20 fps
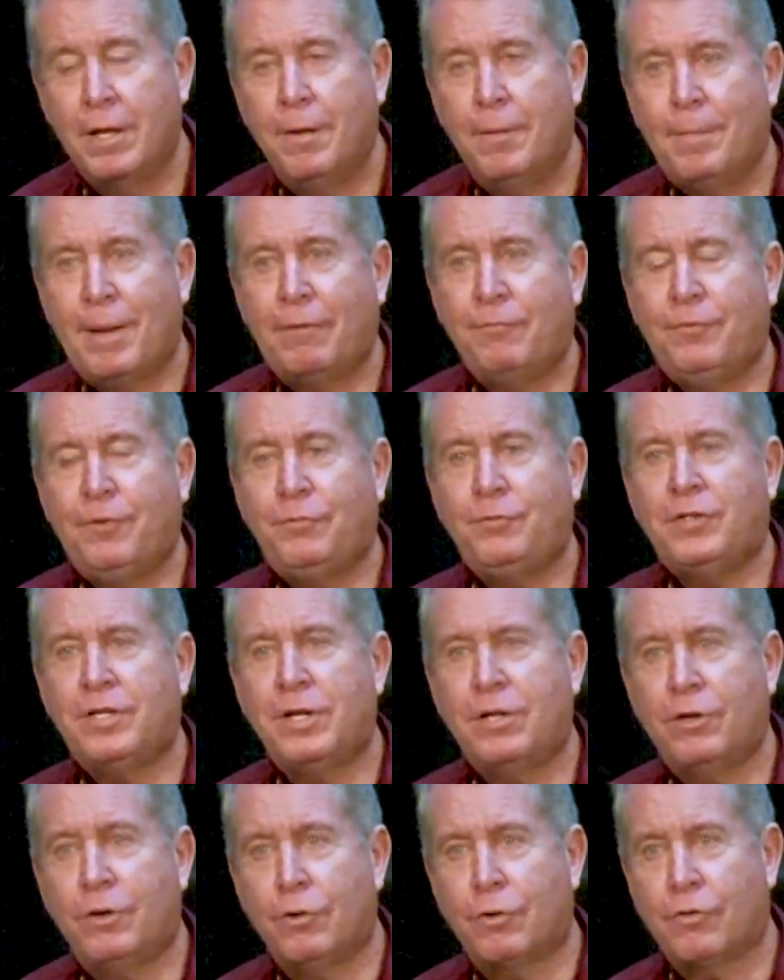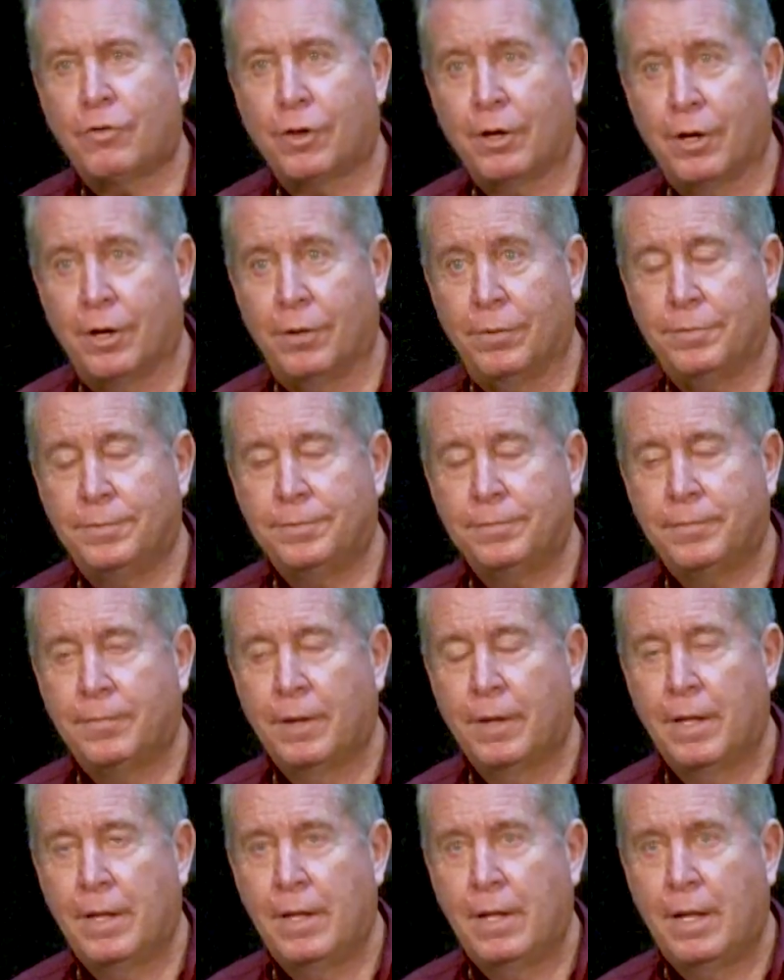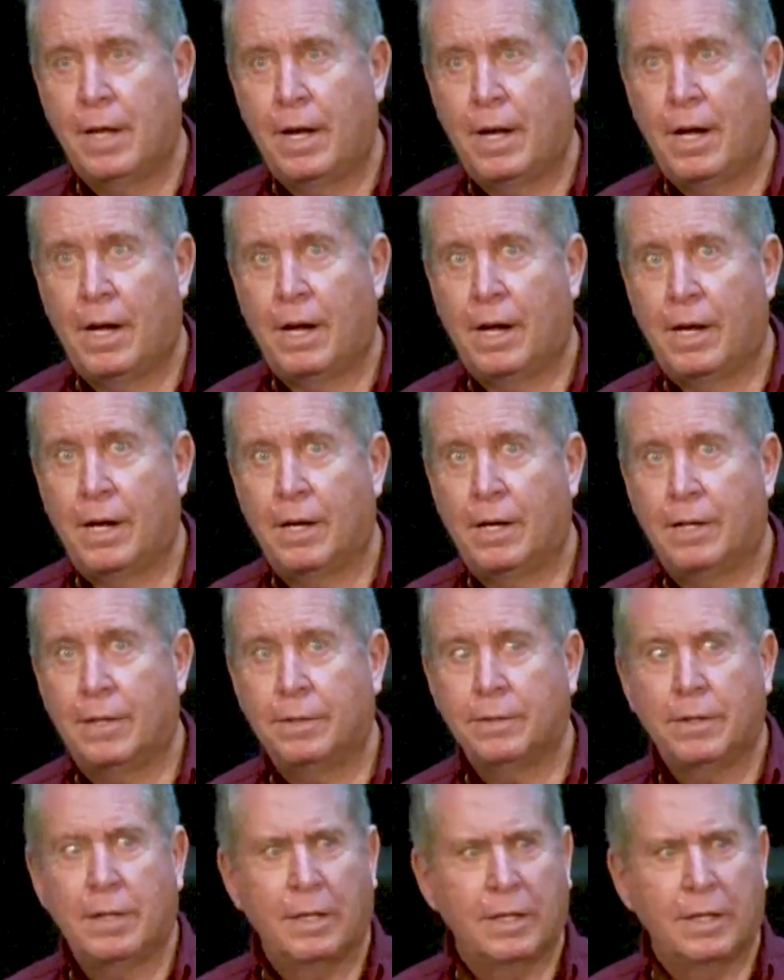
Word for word: About 15 years ago, uh,